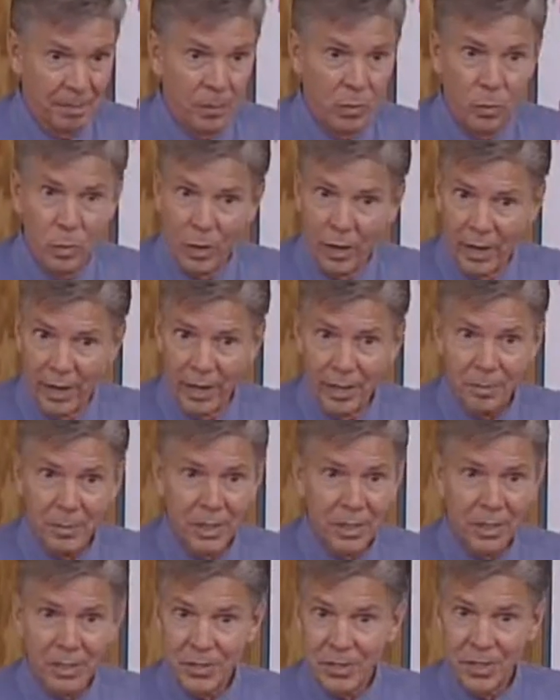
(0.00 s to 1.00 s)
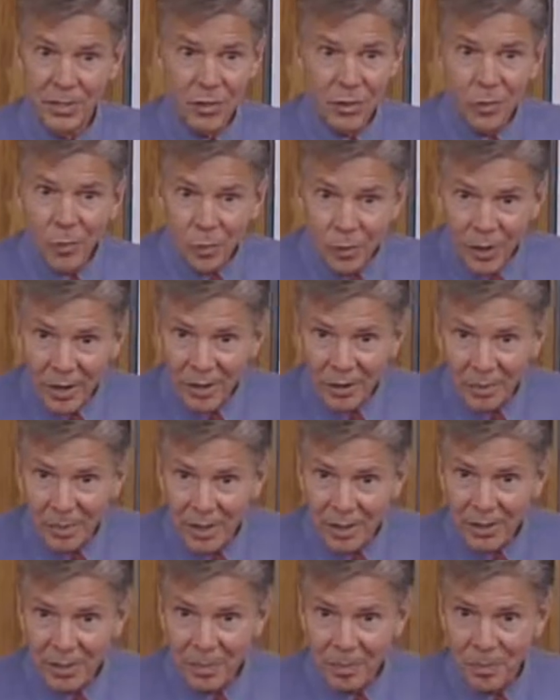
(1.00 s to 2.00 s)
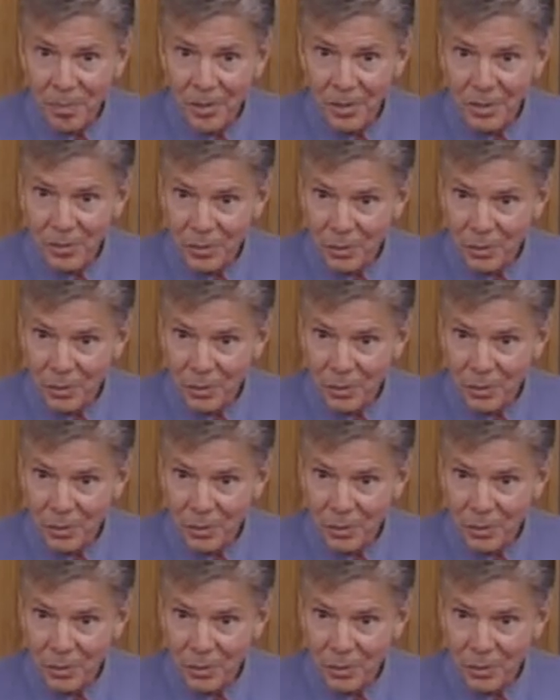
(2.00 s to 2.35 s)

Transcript: Why? Because they don't want me to be